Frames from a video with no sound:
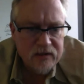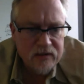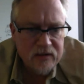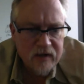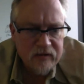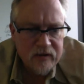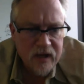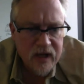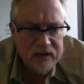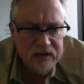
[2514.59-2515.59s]
Driver
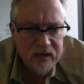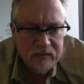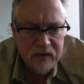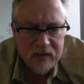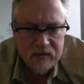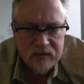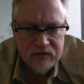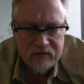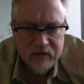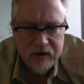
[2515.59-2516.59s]
class name
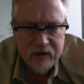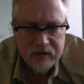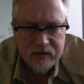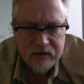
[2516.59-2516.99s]
equals false.